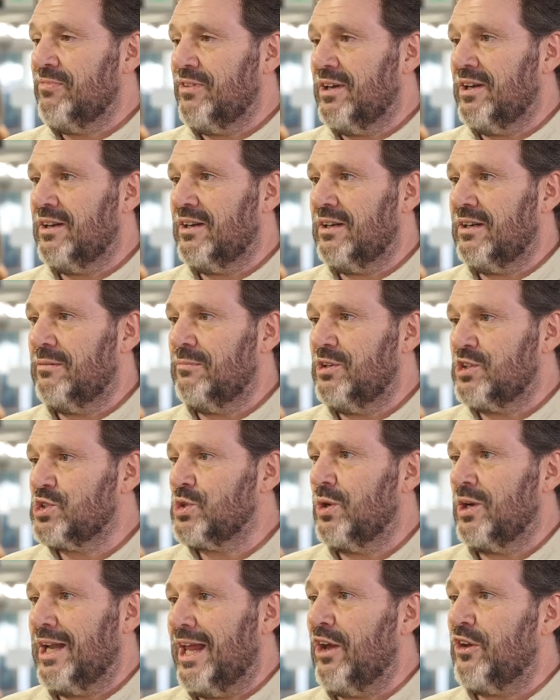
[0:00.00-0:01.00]
Um, and
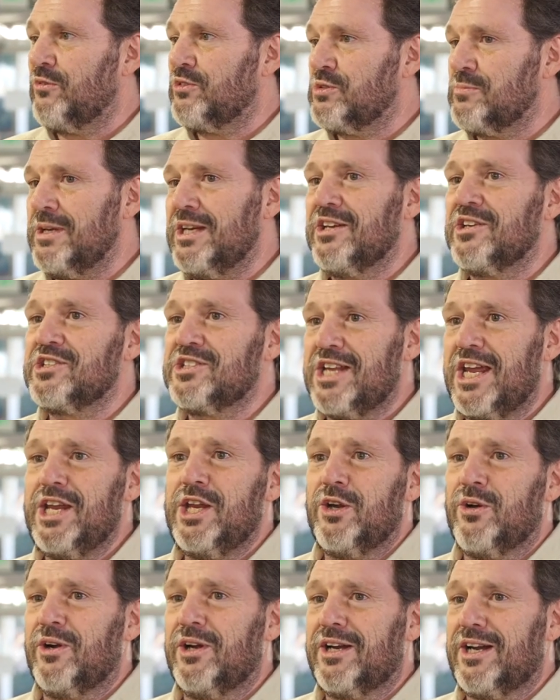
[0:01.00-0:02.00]
so it allows me to stay
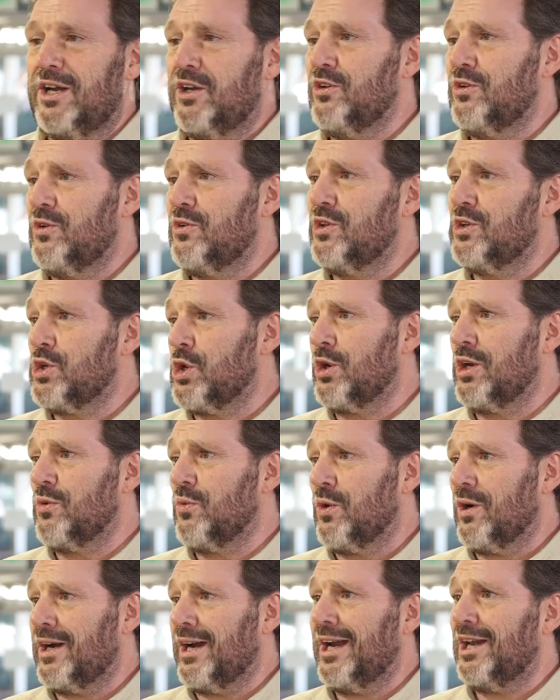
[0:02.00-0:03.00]
here and kind of do the dirty
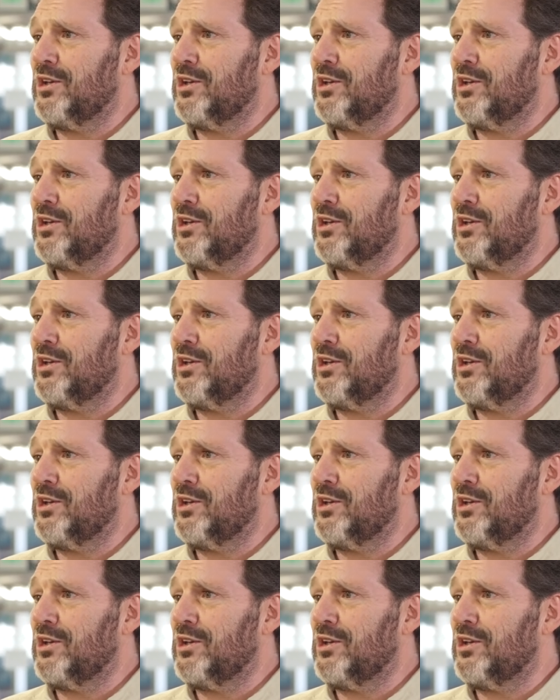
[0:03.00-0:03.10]
work. I